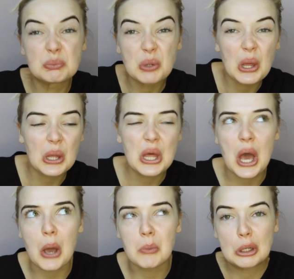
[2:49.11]
though.
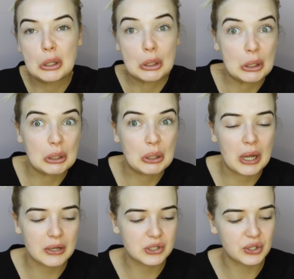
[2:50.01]
I mean,
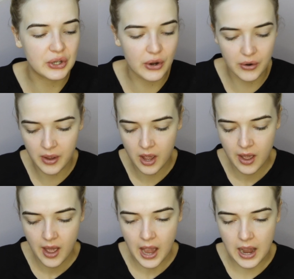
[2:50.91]
I don't know how it's gonna go.